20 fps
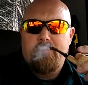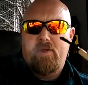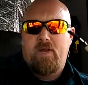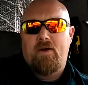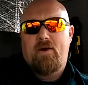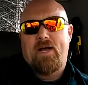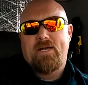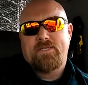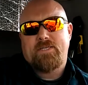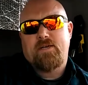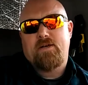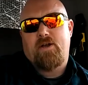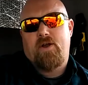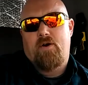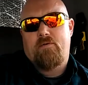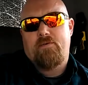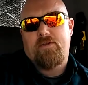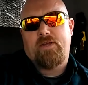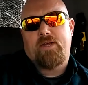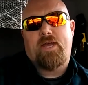As an
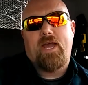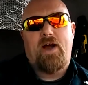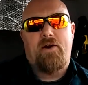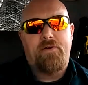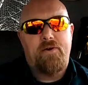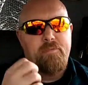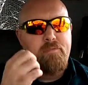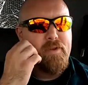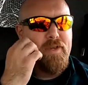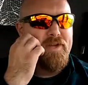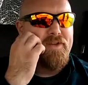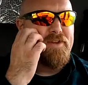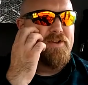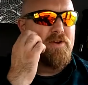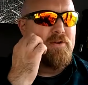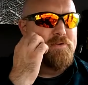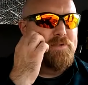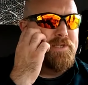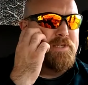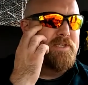over-the-counter blend, an
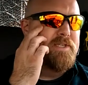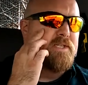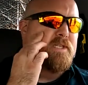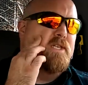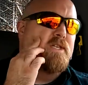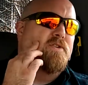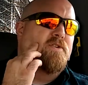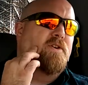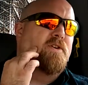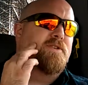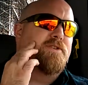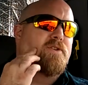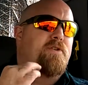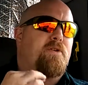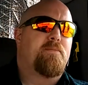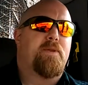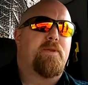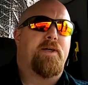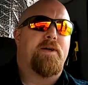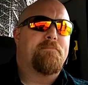OTC
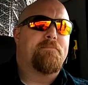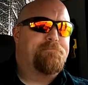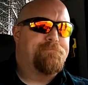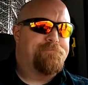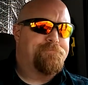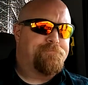drugstore blend.